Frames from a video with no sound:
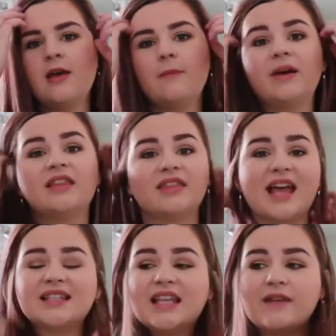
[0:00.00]
But
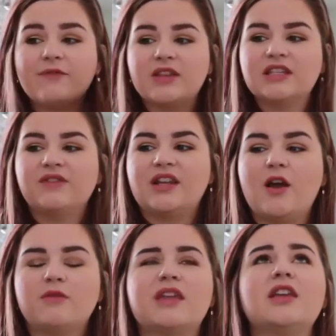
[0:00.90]
that's it for this
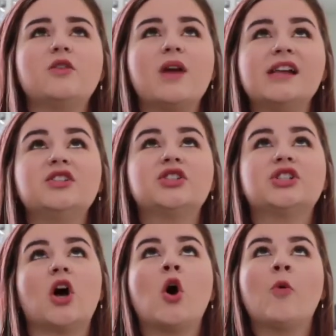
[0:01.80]
video. Thank you guys
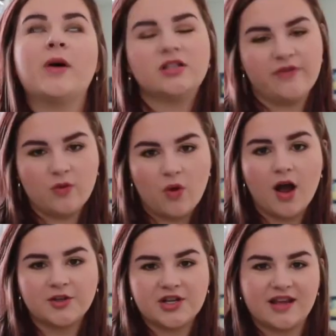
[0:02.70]
so much for
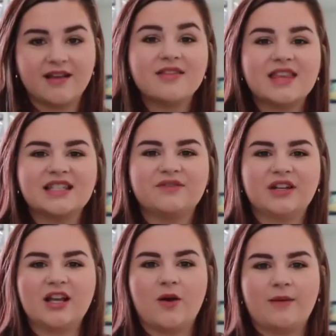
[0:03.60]
watching this video.